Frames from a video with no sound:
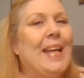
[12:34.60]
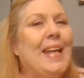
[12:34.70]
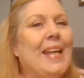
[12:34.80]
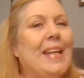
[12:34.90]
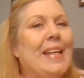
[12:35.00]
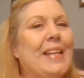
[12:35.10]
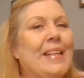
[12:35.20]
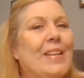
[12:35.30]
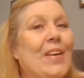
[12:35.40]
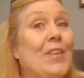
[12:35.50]

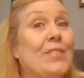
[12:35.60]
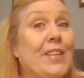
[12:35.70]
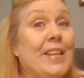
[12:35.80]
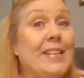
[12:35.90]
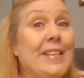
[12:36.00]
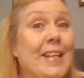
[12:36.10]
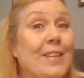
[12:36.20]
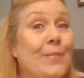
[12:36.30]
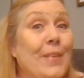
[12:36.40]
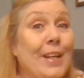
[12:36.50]
and I'll see you in the
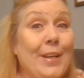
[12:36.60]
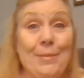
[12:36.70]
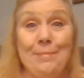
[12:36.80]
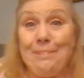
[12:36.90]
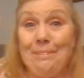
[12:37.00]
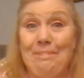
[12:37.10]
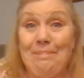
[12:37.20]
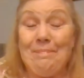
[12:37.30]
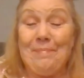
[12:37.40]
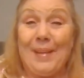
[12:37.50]
next video.
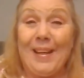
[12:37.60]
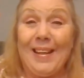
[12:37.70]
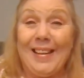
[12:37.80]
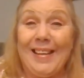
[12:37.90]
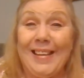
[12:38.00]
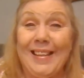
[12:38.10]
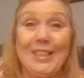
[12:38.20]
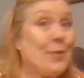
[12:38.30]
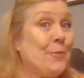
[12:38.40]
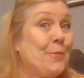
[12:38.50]
Bye.
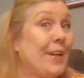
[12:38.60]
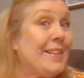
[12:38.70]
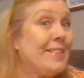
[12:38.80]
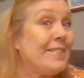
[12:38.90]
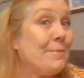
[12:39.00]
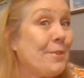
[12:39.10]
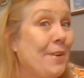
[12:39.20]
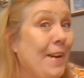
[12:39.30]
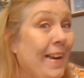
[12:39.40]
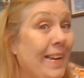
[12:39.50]
Don't forget to
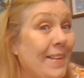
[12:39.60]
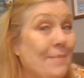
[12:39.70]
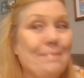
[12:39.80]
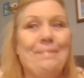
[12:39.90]
subscribe.